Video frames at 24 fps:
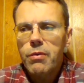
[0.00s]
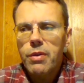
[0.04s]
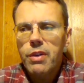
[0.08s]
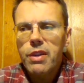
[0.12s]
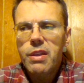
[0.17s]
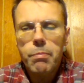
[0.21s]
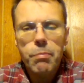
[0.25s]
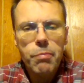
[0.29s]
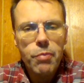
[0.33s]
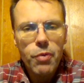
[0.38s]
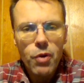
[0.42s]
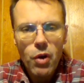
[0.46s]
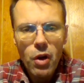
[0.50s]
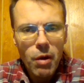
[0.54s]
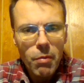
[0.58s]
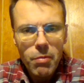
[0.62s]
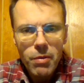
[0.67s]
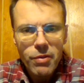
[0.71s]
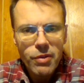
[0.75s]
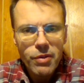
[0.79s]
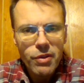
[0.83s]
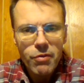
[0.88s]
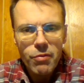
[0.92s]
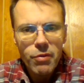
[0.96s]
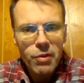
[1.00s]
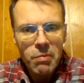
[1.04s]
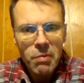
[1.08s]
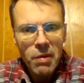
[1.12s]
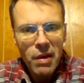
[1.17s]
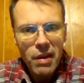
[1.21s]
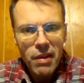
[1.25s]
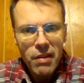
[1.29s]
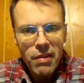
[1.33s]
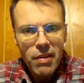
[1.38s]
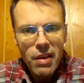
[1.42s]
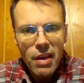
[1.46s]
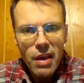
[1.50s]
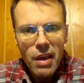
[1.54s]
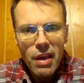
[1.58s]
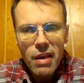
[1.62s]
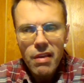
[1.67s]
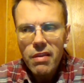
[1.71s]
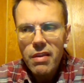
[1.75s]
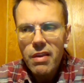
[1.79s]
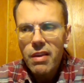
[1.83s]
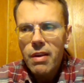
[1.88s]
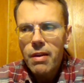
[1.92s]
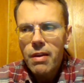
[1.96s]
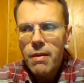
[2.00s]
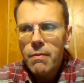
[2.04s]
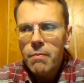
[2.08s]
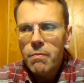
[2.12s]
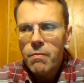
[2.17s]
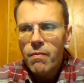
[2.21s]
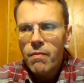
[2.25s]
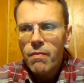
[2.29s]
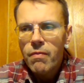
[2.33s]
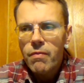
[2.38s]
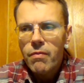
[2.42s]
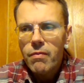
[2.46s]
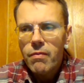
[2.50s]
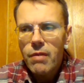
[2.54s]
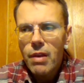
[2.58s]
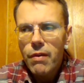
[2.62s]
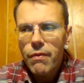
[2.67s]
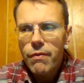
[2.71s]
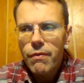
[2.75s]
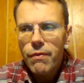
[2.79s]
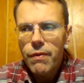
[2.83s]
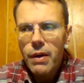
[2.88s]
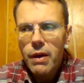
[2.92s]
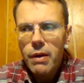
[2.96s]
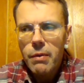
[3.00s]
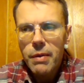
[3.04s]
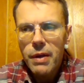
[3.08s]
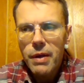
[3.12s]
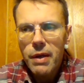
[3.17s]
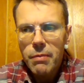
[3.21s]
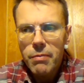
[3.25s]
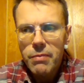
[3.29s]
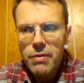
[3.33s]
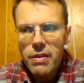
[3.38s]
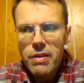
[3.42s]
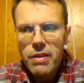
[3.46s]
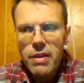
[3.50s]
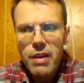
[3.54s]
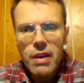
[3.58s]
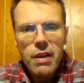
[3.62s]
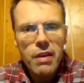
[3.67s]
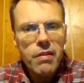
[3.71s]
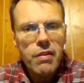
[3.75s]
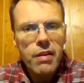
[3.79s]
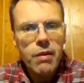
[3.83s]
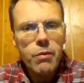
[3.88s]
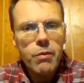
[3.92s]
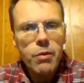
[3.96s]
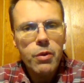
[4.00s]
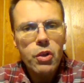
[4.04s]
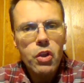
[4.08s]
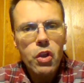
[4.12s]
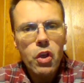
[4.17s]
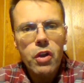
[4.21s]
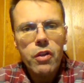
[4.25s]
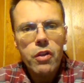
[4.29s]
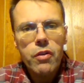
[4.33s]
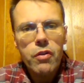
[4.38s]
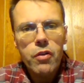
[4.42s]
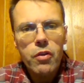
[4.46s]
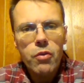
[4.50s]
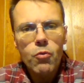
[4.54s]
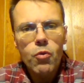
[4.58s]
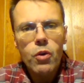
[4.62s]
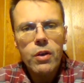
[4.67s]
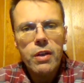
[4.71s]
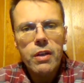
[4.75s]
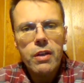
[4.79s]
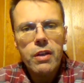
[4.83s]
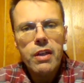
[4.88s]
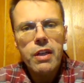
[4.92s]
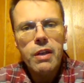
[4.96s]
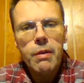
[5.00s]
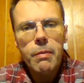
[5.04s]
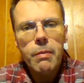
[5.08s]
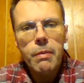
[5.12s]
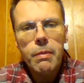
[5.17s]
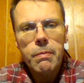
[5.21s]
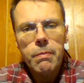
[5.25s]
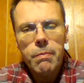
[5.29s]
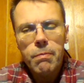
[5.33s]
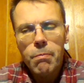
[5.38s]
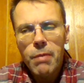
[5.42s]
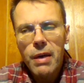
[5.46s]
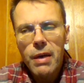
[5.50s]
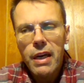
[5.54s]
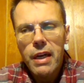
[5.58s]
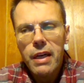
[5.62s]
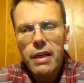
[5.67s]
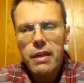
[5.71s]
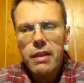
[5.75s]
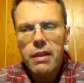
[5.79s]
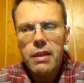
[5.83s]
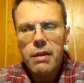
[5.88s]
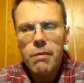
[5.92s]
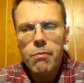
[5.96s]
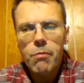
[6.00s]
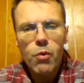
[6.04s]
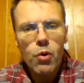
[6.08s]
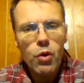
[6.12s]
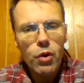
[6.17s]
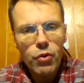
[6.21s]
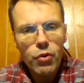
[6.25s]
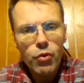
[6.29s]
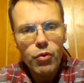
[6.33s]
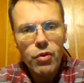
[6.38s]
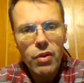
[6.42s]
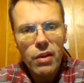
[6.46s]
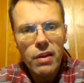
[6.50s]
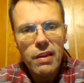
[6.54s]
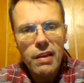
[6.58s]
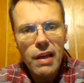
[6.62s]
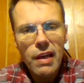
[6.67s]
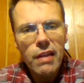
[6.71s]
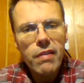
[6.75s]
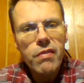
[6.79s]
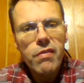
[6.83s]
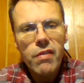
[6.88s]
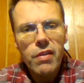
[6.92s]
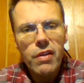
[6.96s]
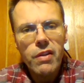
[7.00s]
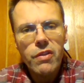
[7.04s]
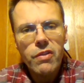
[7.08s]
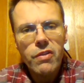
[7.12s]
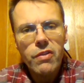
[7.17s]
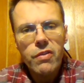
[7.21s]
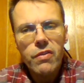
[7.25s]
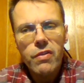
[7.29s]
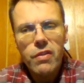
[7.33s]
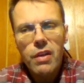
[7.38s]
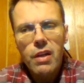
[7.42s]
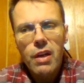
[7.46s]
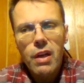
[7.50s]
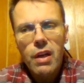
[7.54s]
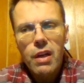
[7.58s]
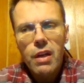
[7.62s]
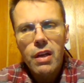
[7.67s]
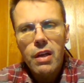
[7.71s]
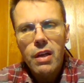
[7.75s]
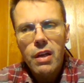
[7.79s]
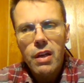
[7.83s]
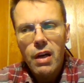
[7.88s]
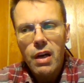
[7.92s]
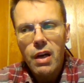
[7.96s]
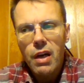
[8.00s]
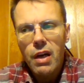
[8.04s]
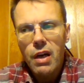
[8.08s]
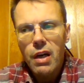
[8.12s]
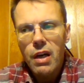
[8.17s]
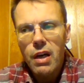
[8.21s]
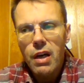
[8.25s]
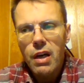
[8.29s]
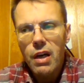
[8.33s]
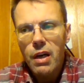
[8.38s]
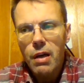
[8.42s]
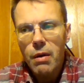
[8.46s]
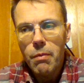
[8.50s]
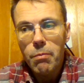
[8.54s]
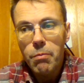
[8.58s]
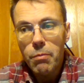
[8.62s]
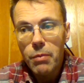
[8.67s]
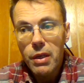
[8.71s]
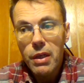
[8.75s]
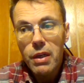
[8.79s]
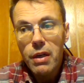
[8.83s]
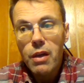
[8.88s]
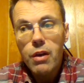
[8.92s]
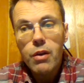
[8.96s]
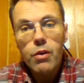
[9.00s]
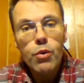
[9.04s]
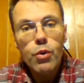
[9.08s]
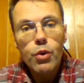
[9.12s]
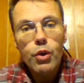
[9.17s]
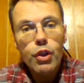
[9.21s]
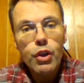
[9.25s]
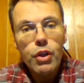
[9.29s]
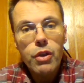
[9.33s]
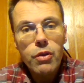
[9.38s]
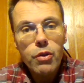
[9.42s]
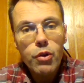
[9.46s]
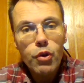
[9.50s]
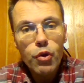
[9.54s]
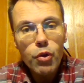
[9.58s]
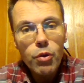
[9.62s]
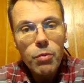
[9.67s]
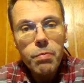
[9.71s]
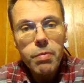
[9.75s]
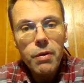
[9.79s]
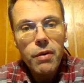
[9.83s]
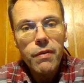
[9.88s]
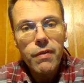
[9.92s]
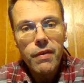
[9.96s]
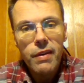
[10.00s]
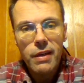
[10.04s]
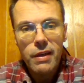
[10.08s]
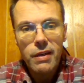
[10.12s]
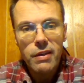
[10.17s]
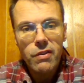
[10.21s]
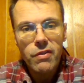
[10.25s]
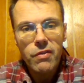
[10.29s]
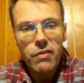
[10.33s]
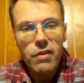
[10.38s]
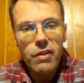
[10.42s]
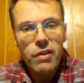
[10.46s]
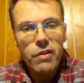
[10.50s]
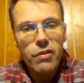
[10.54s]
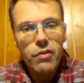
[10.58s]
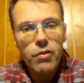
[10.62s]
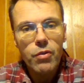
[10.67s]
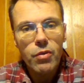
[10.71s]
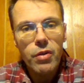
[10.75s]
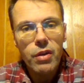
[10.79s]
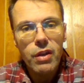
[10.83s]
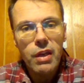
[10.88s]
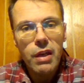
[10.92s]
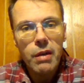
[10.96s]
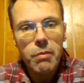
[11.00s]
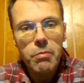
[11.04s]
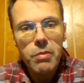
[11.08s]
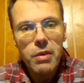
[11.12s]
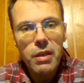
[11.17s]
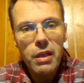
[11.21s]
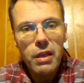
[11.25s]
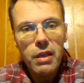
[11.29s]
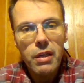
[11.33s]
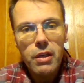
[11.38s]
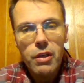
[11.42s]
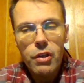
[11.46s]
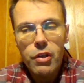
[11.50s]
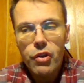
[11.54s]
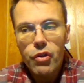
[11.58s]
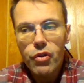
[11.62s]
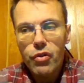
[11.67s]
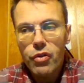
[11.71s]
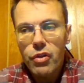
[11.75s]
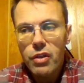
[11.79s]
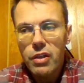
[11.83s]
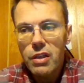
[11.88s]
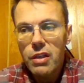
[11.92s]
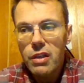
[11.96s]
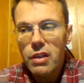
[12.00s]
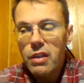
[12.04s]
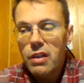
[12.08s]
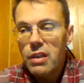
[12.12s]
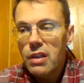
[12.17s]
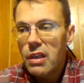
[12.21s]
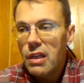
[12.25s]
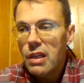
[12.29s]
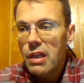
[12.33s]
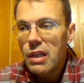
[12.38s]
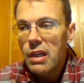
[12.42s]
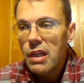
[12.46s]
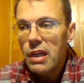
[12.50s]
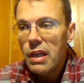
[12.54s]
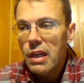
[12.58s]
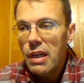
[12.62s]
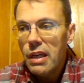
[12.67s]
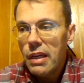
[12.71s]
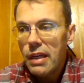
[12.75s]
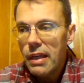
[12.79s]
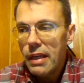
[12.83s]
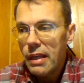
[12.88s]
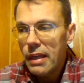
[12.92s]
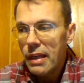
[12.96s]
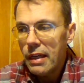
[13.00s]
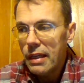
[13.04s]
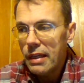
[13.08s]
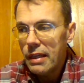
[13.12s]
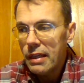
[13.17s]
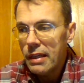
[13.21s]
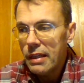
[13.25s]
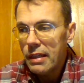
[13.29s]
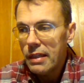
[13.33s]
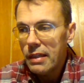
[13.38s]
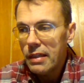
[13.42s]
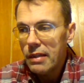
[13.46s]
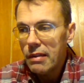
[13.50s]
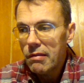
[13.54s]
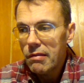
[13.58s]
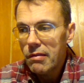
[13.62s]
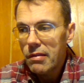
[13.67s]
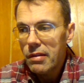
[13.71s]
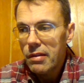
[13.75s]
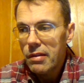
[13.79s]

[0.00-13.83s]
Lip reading: problems with my teeth. They fucked me up the teeth. I would not want to come back anymore to the dentist. Milan Kučan supervised this during MK Ultra and